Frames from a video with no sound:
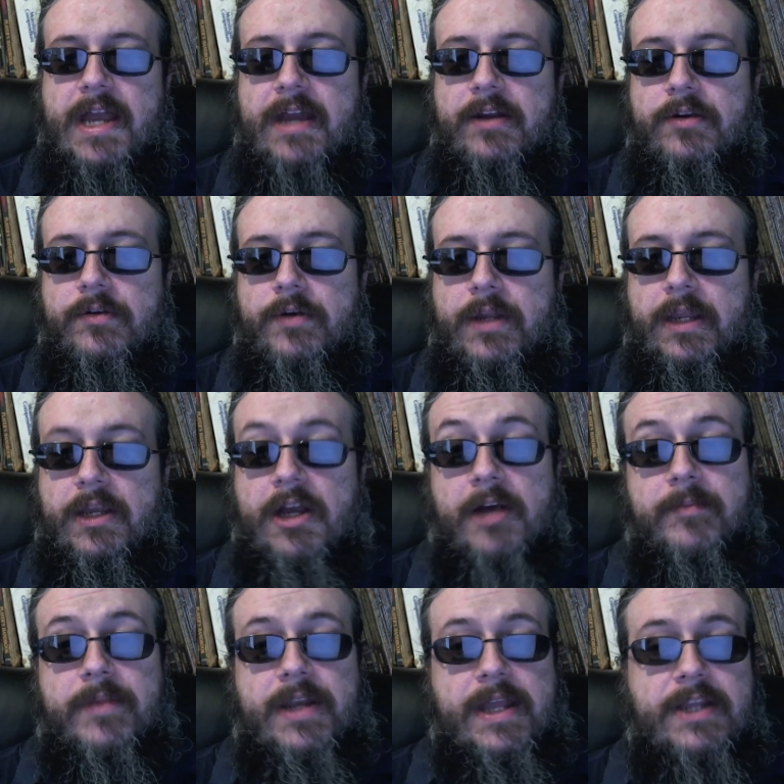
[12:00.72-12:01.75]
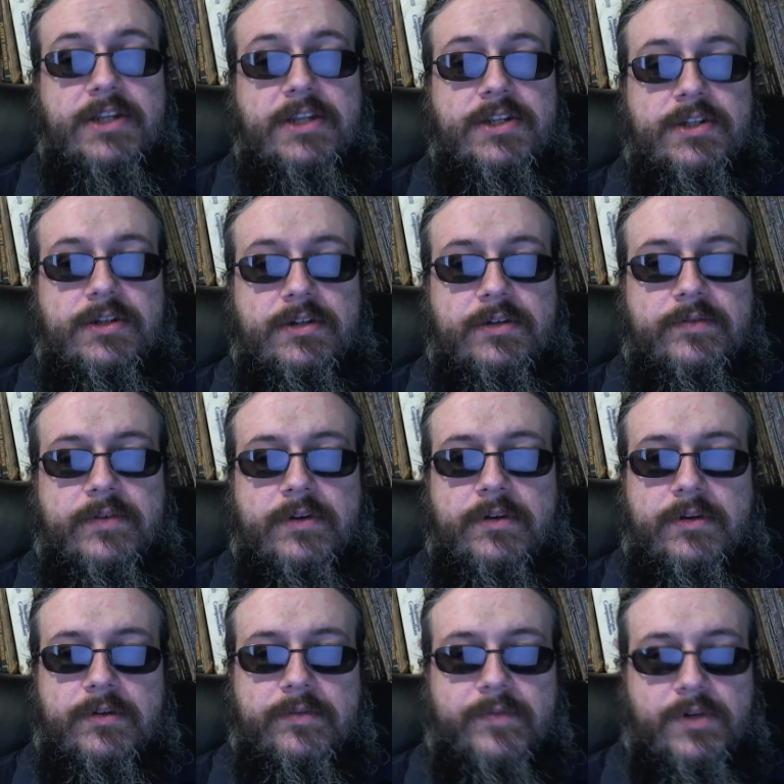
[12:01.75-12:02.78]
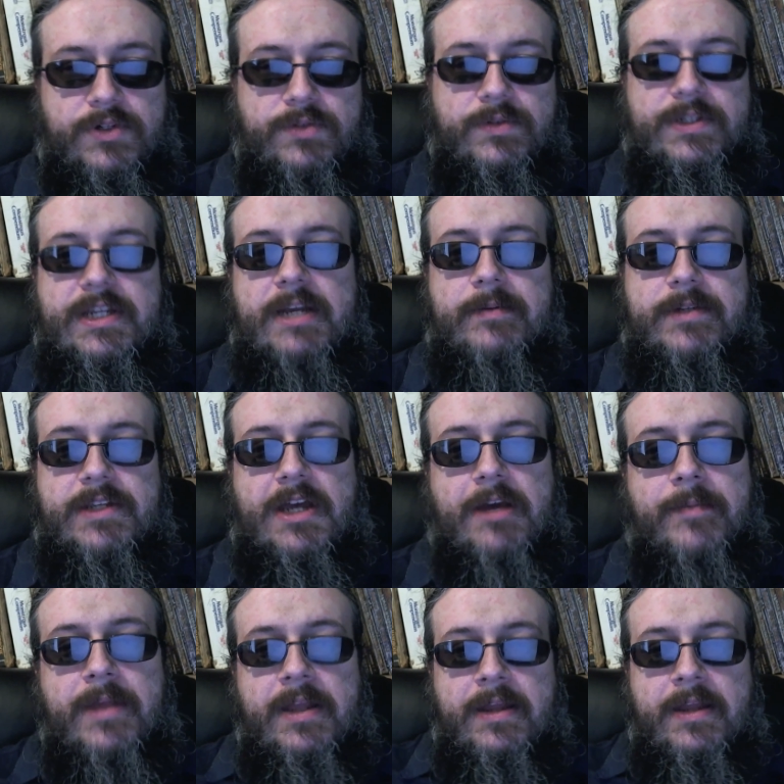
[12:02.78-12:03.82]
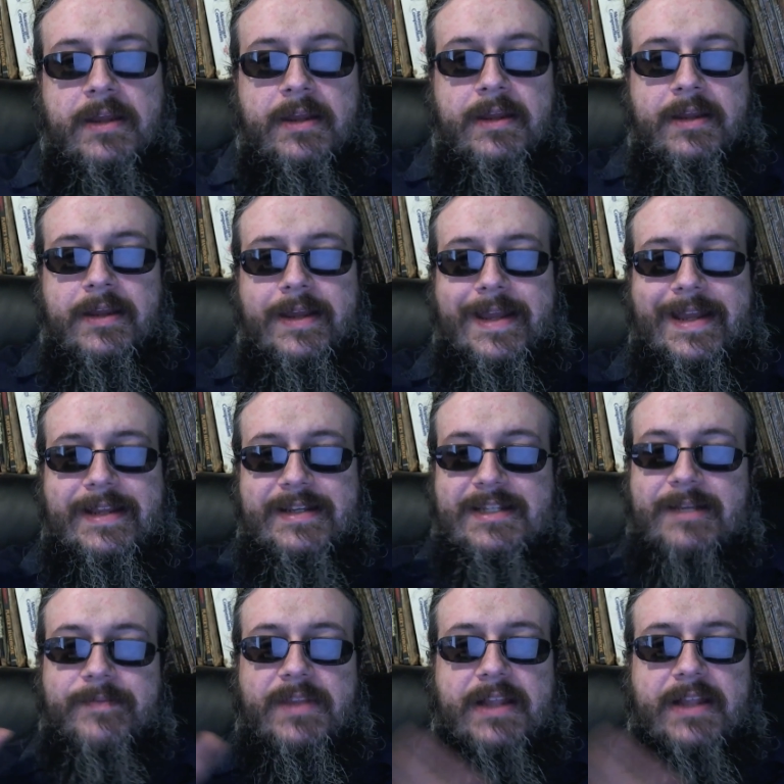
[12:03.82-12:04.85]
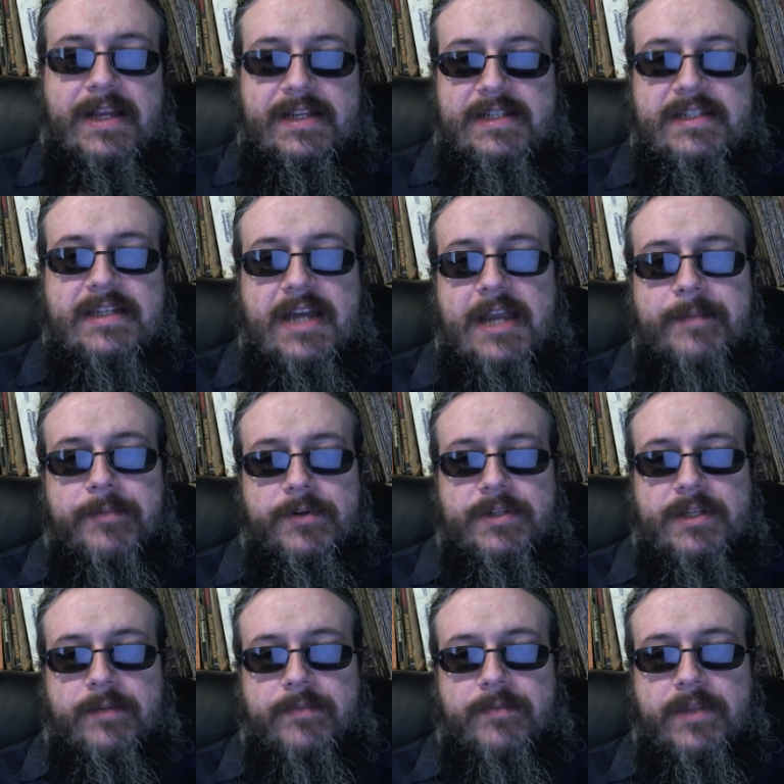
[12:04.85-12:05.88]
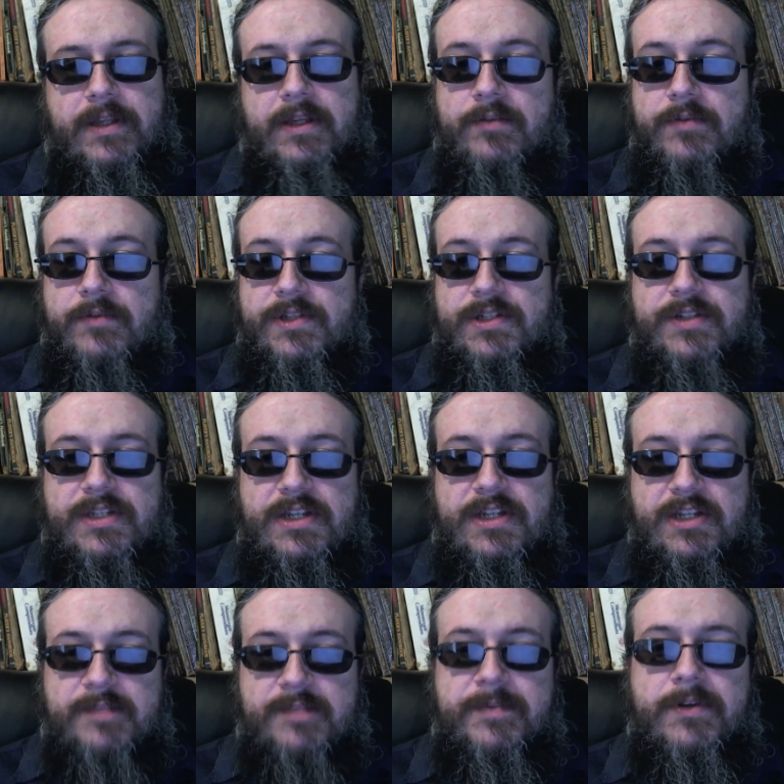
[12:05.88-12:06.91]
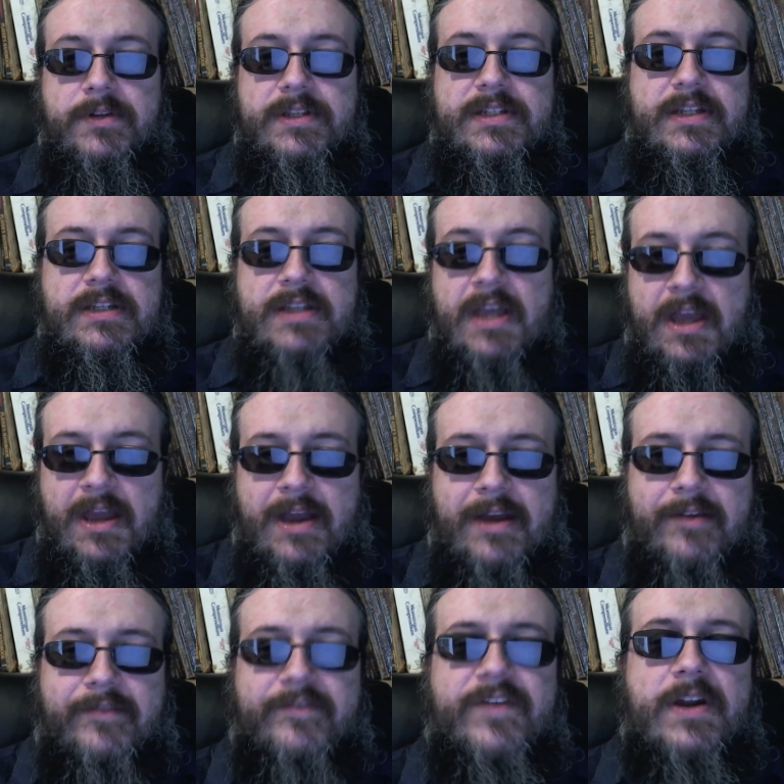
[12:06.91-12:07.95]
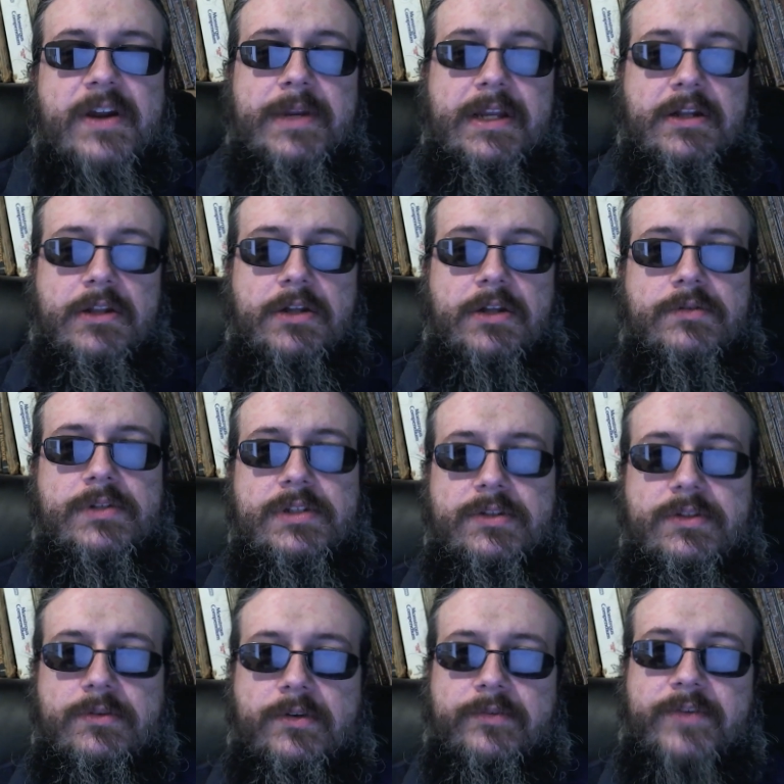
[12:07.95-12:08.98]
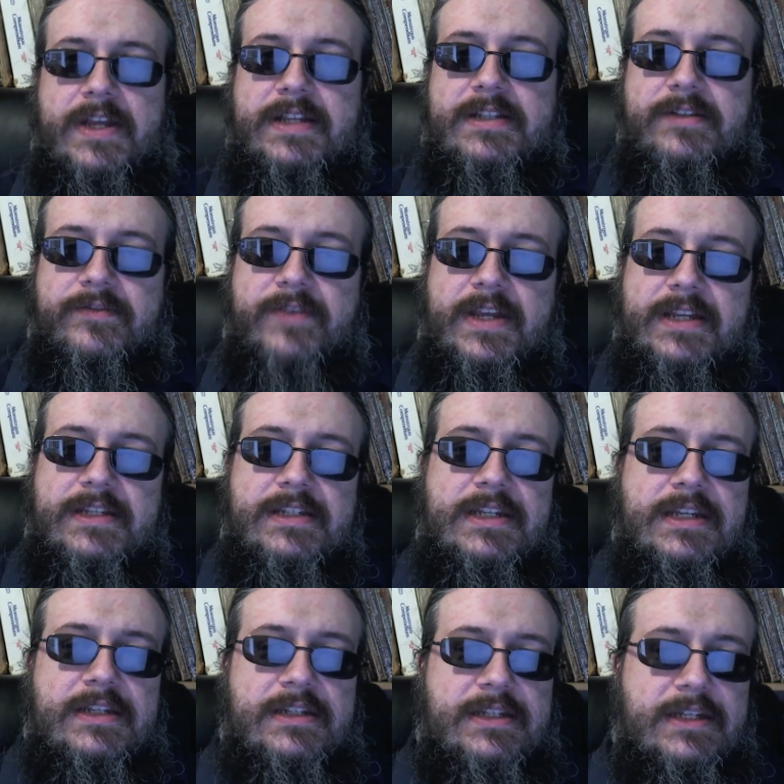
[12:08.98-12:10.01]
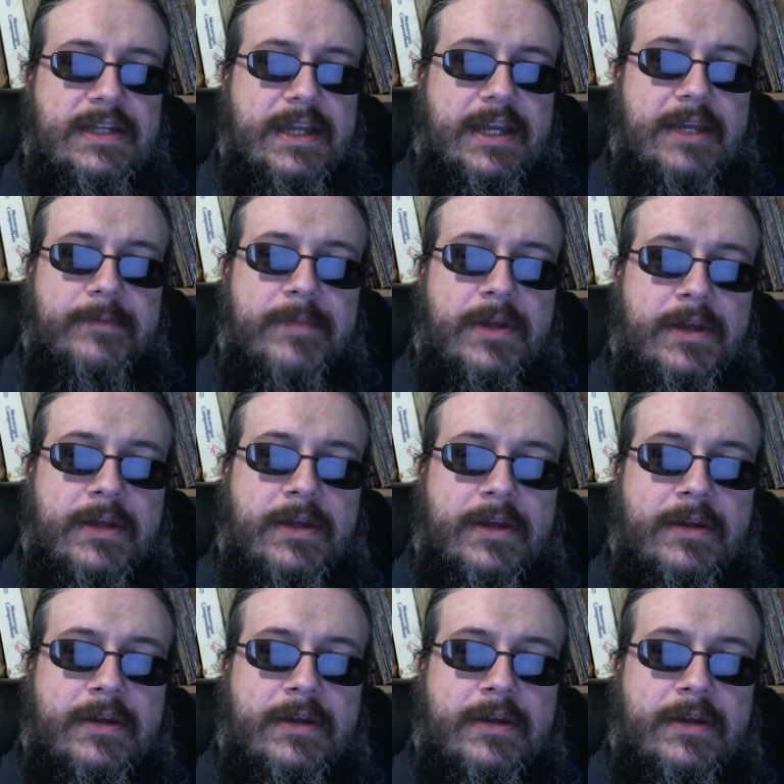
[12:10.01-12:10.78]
chat, or a combination of a virtual tabletop and something like Skype or something, can result in an experience that is very close to a face-to-face D&D game.